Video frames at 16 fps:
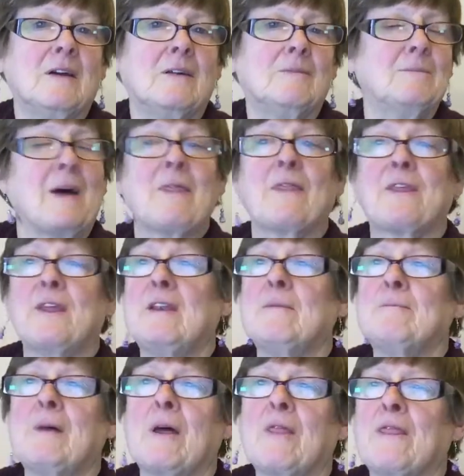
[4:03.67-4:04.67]
month in
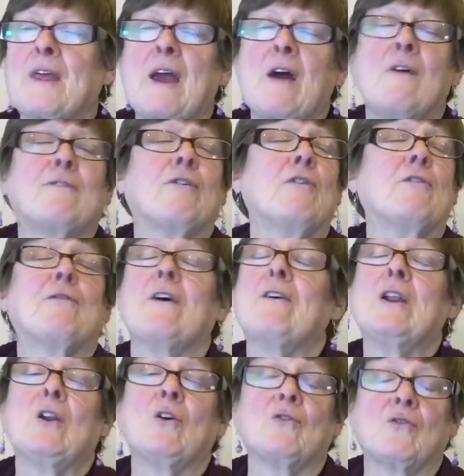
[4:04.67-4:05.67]
and month out for a
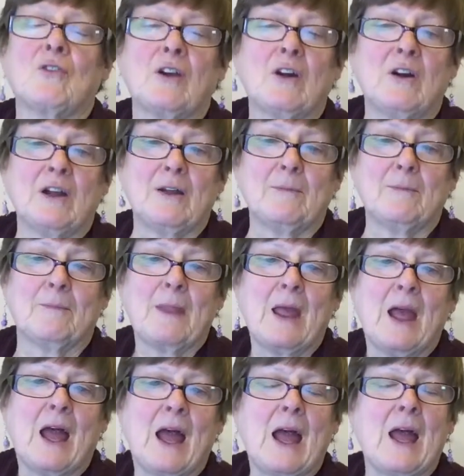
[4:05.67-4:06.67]
very long time,
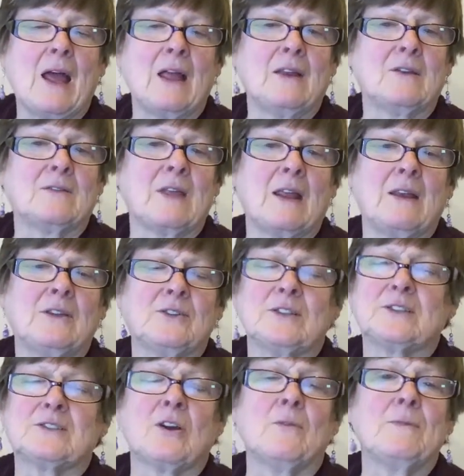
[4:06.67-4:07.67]
and then it
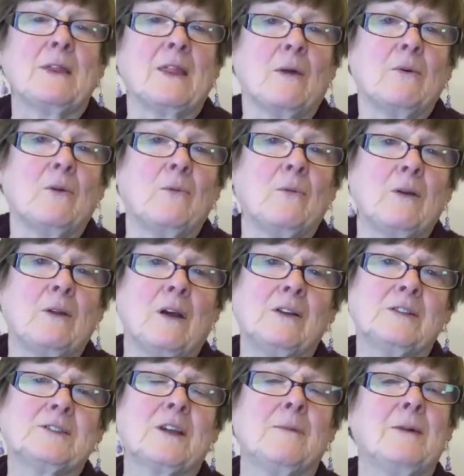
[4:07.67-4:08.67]
just told me
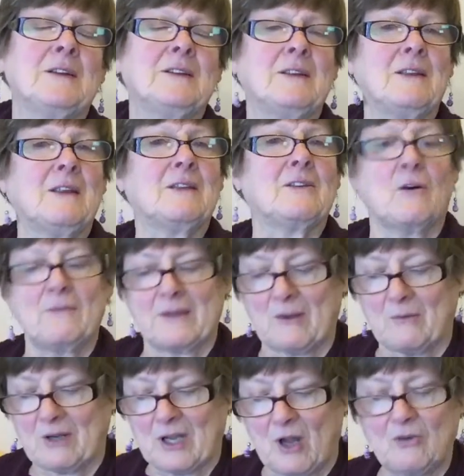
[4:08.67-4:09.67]
last time I did it, told me
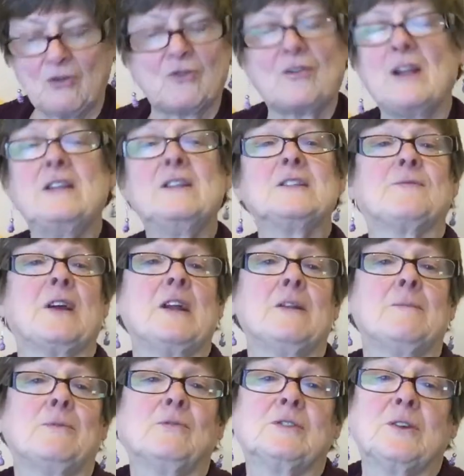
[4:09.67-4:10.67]
there were no trains
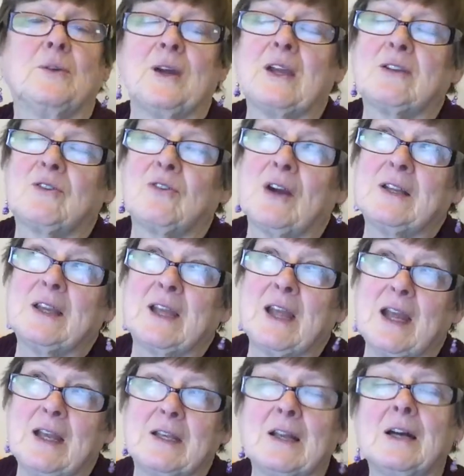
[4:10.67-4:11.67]
available. So I tried to
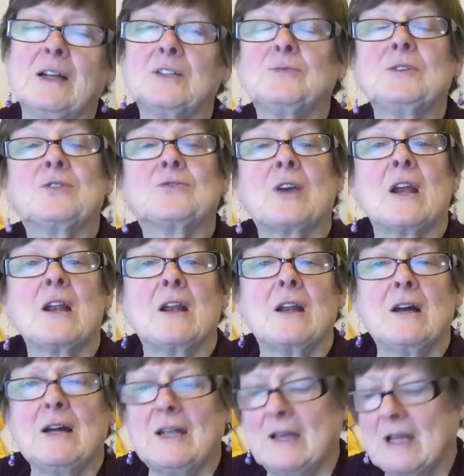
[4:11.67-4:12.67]
get in touch with
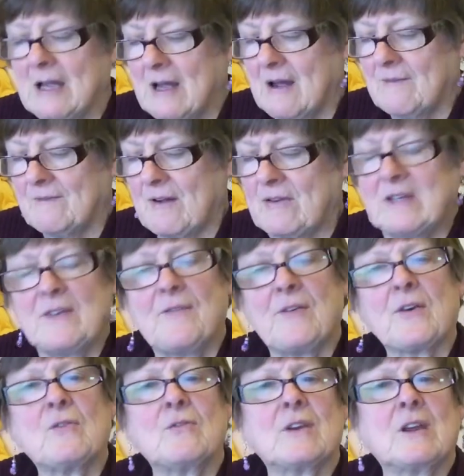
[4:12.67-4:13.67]
Trainline, very
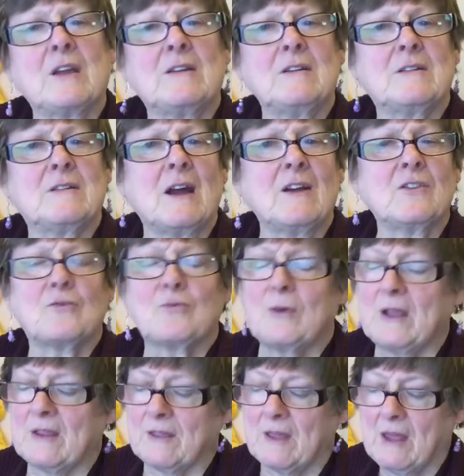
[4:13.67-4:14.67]
difficult to get in touch
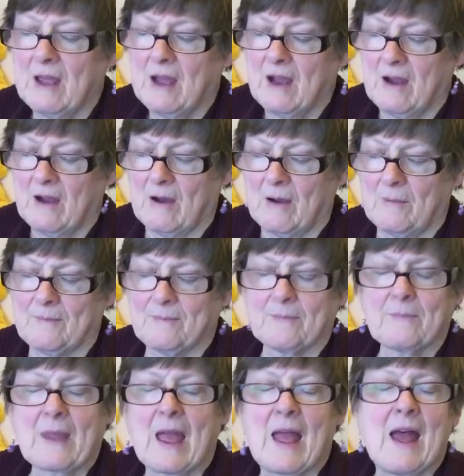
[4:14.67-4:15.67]
with, so